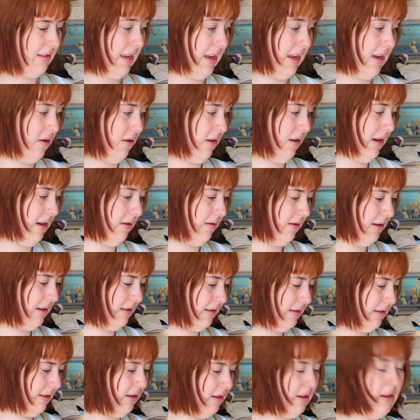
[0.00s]
say her year
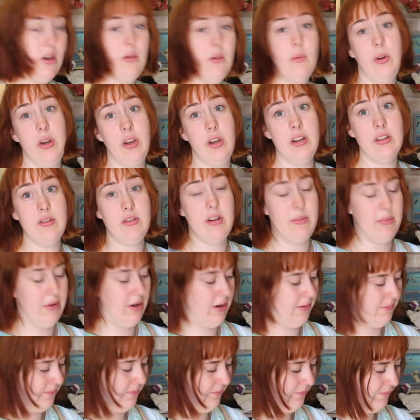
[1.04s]
is? We're gonna strip
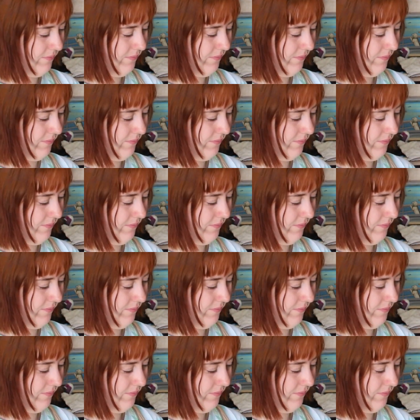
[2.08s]
her.